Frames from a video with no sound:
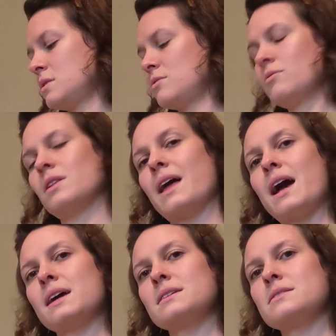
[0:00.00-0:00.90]

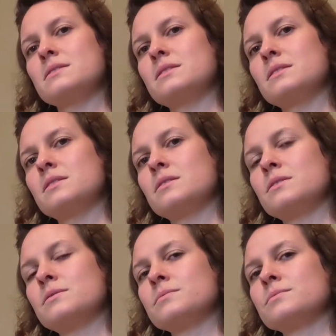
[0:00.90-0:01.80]

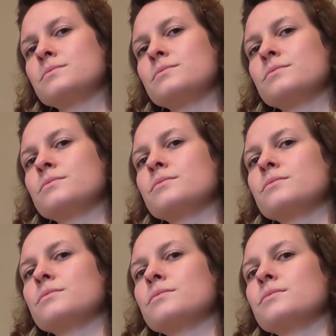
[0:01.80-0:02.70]

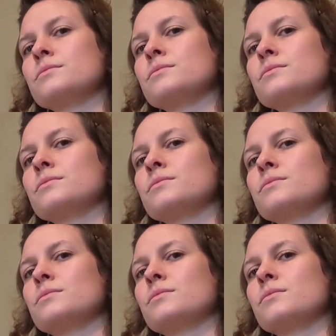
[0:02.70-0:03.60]

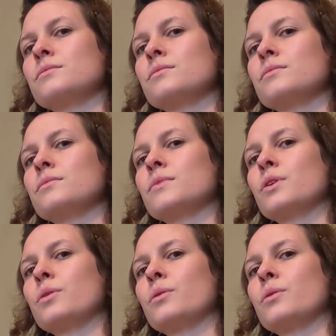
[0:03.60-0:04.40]
Nobody speaks.